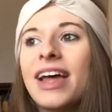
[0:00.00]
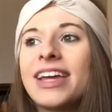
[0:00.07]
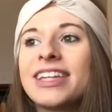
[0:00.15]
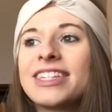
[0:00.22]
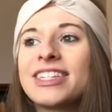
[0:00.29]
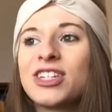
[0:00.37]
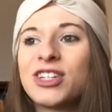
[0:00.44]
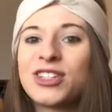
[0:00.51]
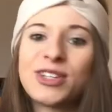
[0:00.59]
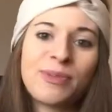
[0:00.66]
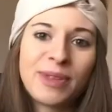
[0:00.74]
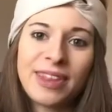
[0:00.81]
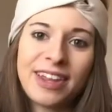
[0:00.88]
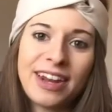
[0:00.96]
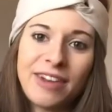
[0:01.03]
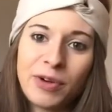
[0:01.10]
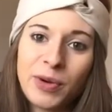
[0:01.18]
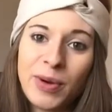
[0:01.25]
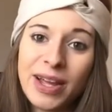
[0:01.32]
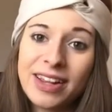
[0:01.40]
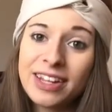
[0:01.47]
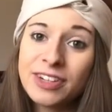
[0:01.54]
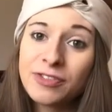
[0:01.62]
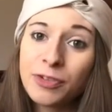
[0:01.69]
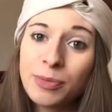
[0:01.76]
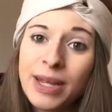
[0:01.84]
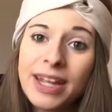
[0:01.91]
It's just something that never quite clicked
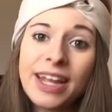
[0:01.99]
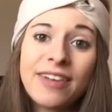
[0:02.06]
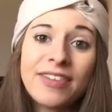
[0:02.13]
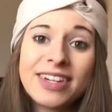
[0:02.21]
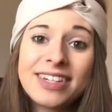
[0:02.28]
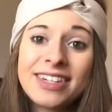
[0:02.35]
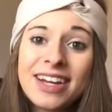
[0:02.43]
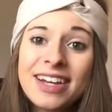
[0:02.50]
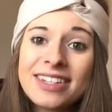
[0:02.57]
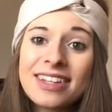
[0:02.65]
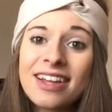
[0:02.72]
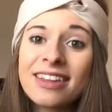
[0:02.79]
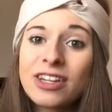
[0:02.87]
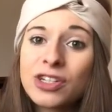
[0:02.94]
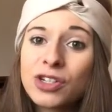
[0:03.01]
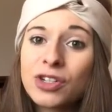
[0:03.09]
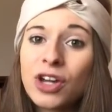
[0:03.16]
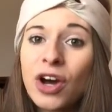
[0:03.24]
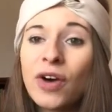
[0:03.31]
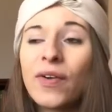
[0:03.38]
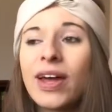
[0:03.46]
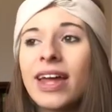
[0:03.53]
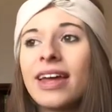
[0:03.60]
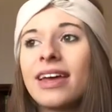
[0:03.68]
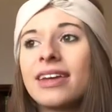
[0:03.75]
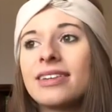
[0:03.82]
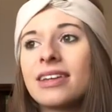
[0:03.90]
for me. If it does, I'll let you know,
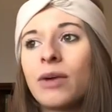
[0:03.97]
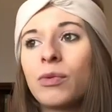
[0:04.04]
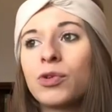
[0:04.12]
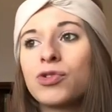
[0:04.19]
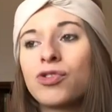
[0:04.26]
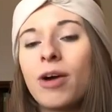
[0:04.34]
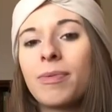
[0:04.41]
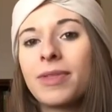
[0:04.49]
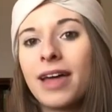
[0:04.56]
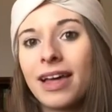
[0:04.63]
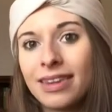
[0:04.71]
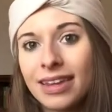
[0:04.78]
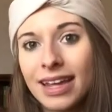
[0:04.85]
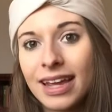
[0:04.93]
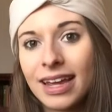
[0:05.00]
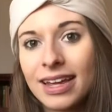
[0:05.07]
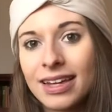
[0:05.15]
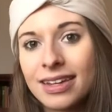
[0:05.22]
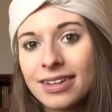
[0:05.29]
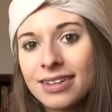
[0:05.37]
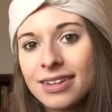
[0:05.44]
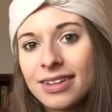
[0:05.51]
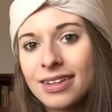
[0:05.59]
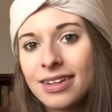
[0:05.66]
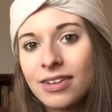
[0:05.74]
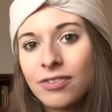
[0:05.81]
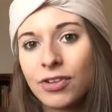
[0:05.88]
and I will drop that link
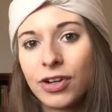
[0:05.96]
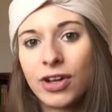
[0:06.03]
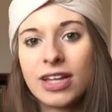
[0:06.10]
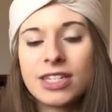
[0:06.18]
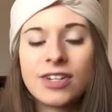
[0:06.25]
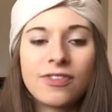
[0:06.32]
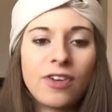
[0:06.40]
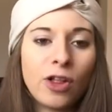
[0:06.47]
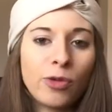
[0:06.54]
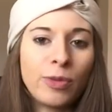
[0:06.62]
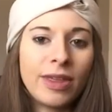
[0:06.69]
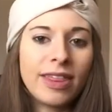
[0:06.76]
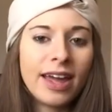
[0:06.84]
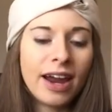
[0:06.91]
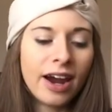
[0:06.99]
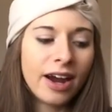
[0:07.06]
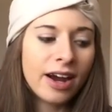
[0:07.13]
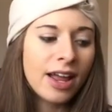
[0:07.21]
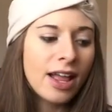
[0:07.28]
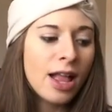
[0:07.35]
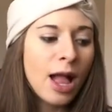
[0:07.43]
for you guys to follow me there.